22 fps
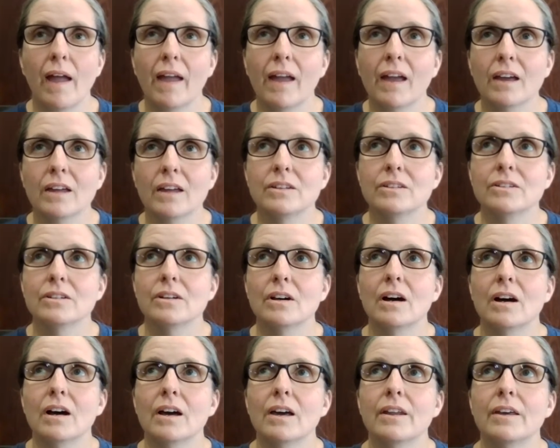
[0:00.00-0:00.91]
And
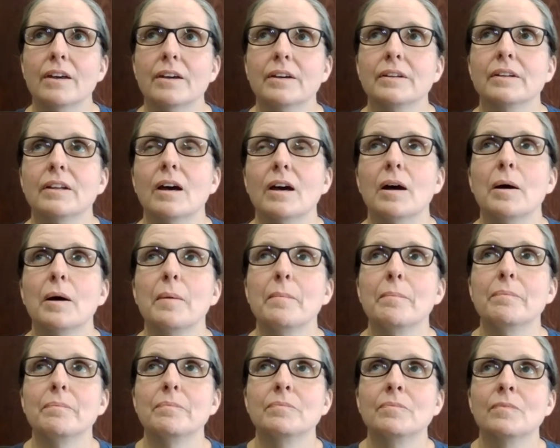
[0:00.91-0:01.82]
on a
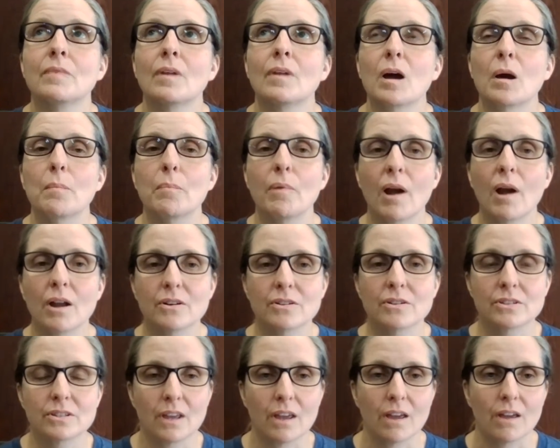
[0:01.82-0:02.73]
broader
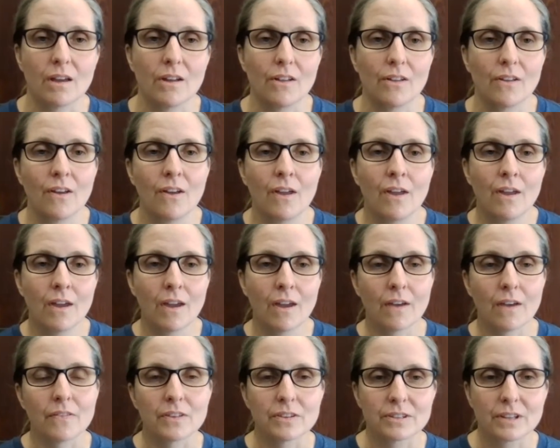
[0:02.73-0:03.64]
scale,
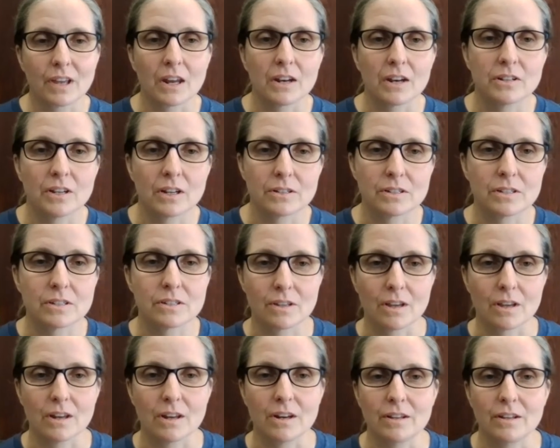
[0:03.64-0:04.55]
and this kind of touches
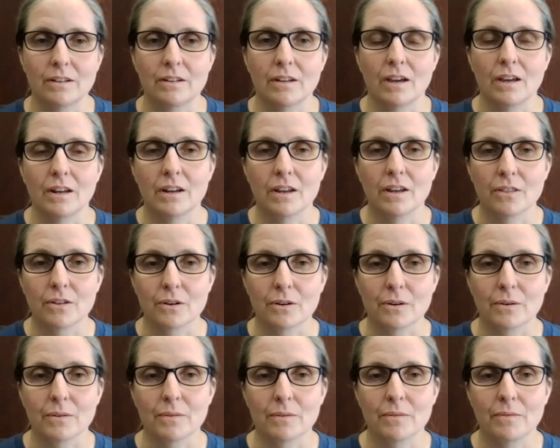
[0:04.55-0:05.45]
on
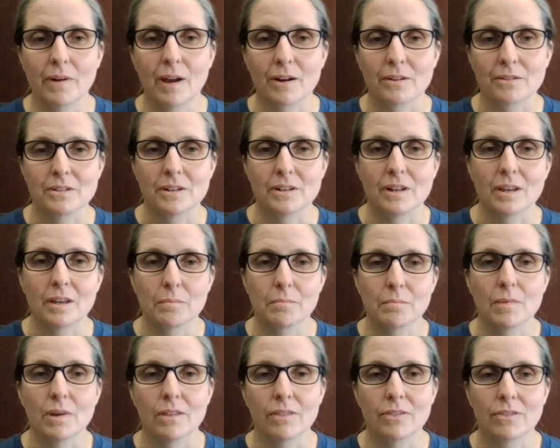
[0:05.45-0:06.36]
another rattlesnake
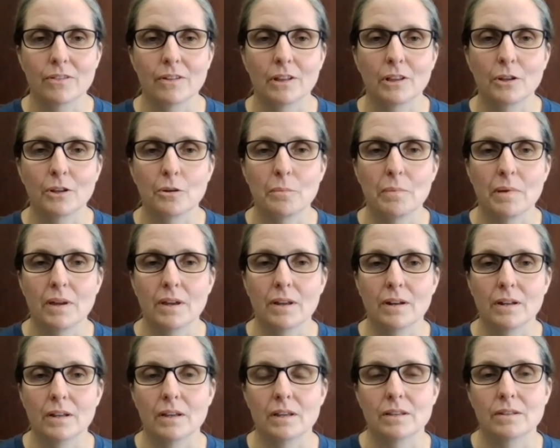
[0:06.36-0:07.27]
myth a little
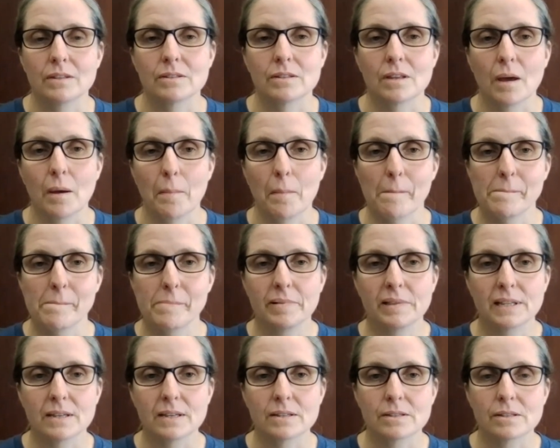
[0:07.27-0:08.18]
bit, is
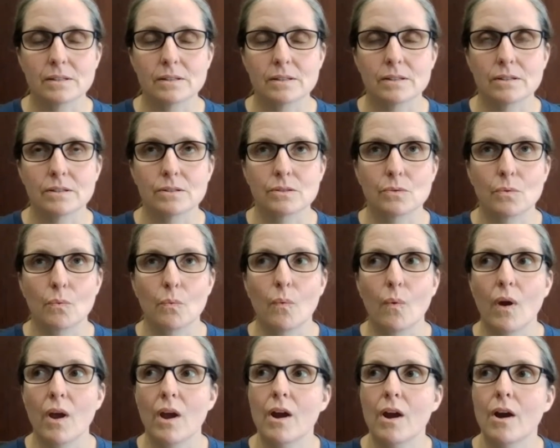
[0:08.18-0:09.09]
places
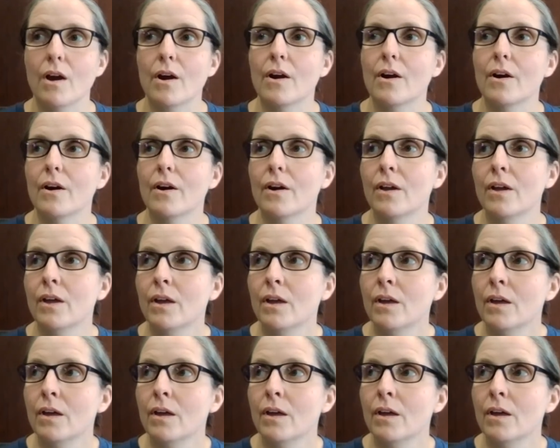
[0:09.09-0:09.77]
where